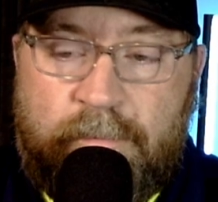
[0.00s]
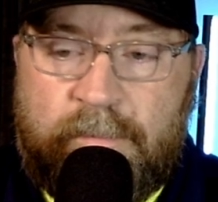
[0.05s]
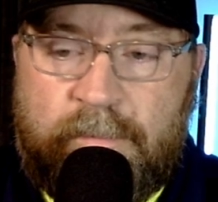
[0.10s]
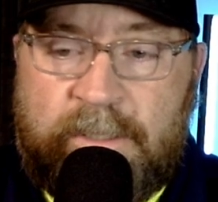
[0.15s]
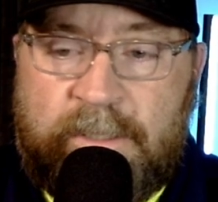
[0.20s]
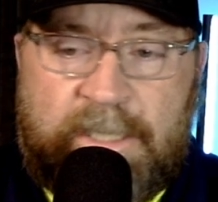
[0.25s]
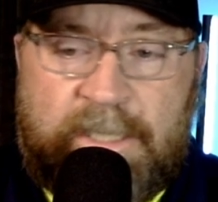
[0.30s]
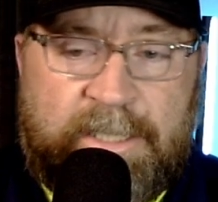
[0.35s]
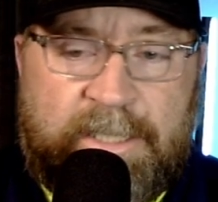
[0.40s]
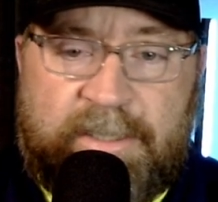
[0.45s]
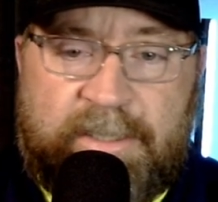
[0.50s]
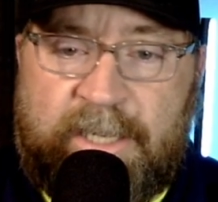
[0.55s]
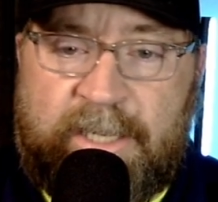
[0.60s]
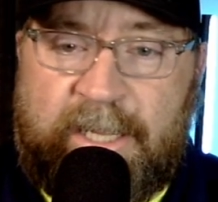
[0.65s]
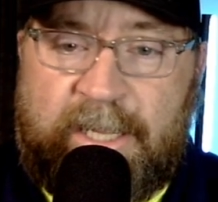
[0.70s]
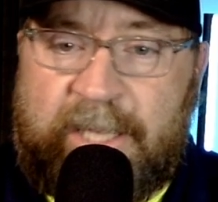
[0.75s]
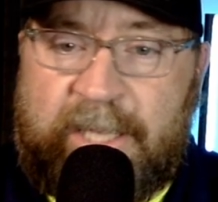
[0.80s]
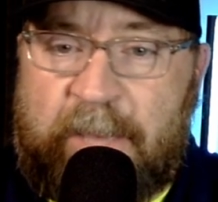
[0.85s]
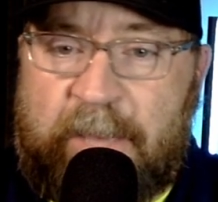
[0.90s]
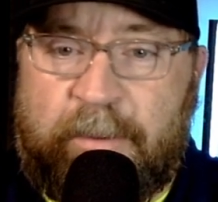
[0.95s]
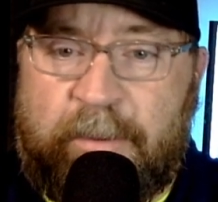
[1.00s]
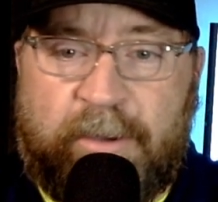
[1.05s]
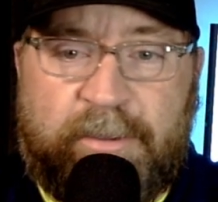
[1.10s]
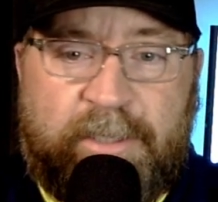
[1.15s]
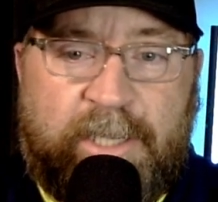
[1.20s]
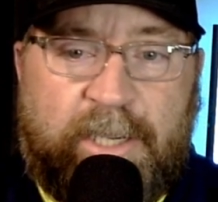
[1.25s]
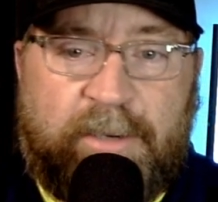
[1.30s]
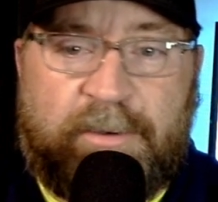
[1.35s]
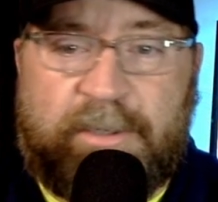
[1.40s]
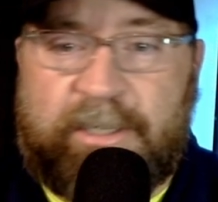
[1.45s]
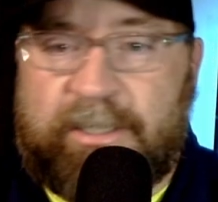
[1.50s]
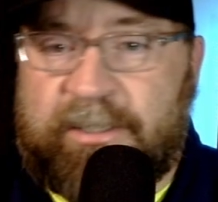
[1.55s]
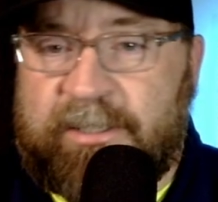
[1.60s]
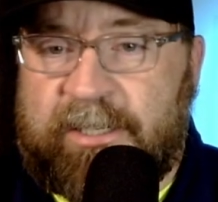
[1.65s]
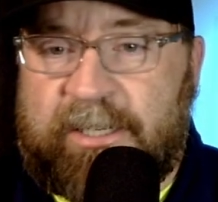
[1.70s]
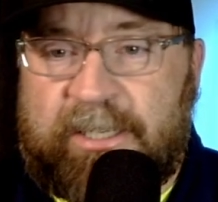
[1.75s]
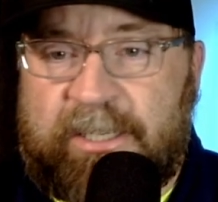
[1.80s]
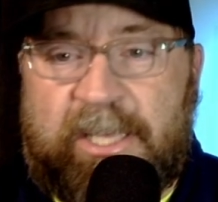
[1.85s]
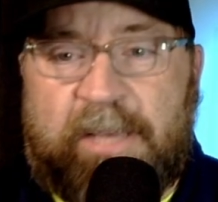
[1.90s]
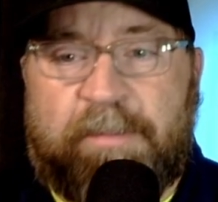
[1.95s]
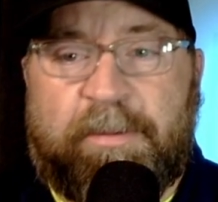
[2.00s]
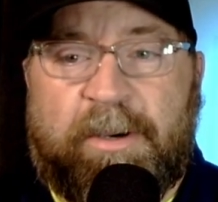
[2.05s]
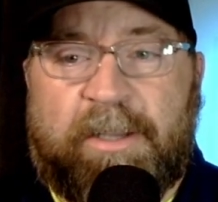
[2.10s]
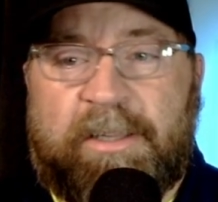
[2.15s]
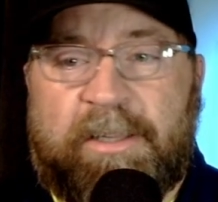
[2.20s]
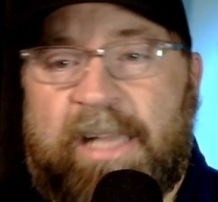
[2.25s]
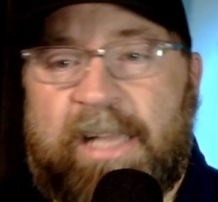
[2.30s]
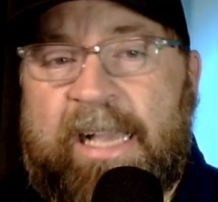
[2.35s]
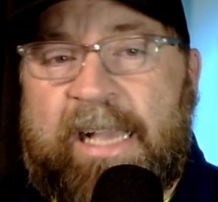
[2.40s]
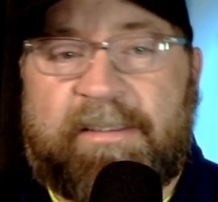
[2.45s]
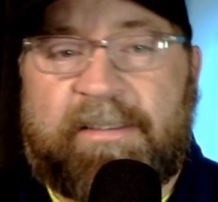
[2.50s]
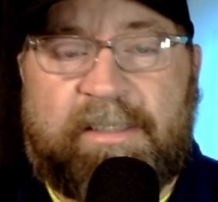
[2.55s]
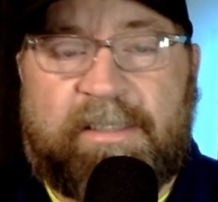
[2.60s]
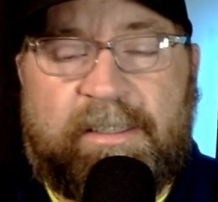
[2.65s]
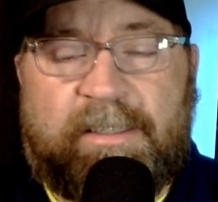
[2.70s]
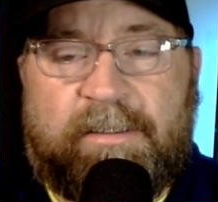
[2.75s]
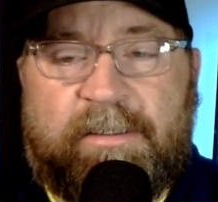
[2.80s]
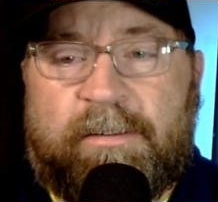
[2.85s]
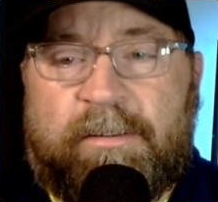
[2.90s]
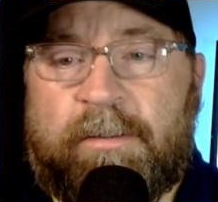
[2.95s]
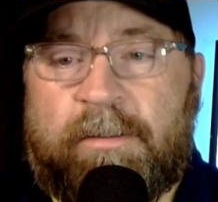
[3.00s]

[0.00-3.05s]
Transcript: And it's going to keep on going. It's going to keep on lasting.